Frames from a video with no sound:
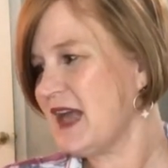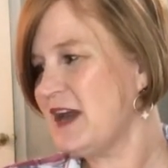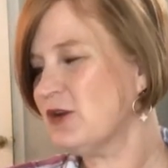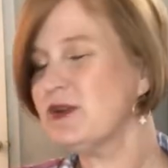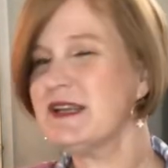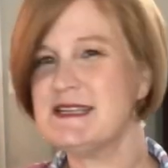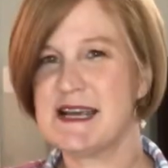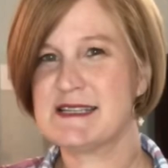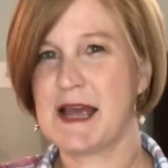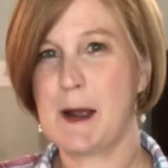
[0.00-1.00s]
I don't really
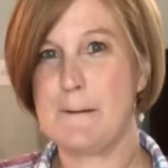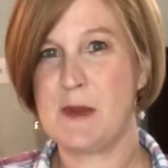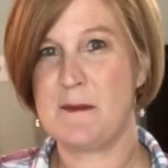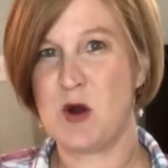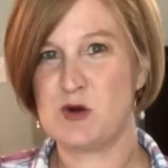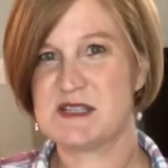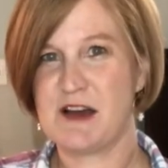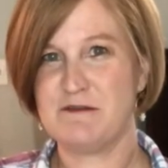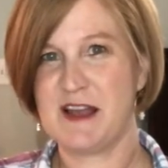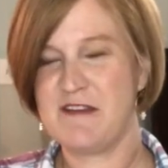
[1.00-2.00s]
taste like
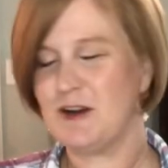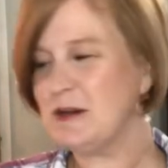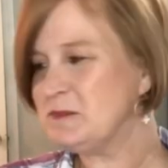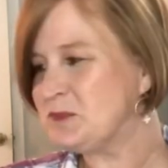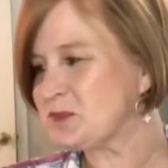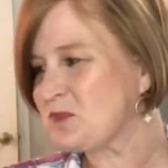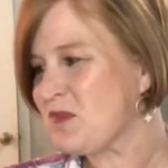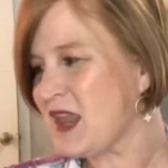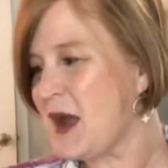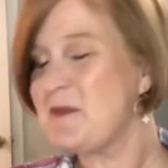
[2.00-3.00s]
mimosa flavor,
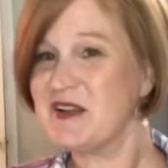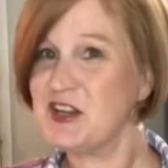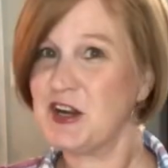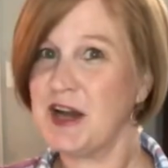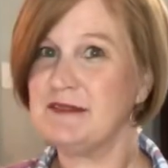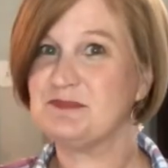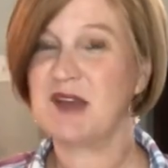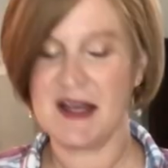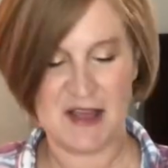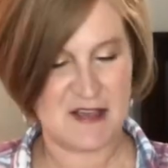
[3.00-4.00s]
but they're good.
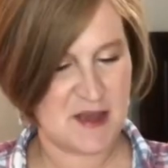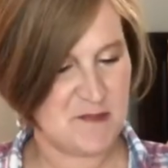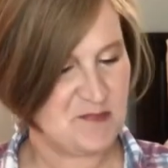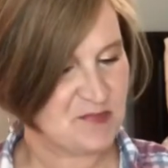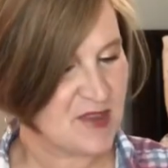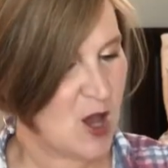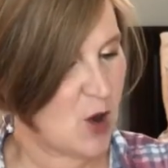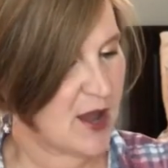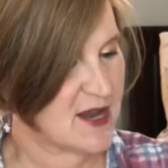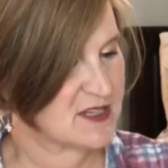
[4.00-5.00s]
I like them.
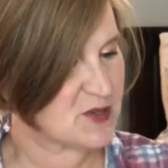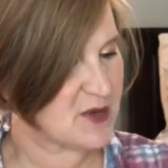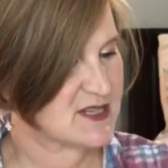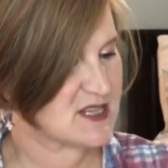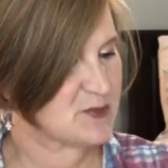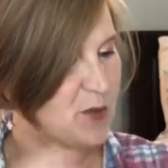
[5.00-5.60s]
Okay, so it says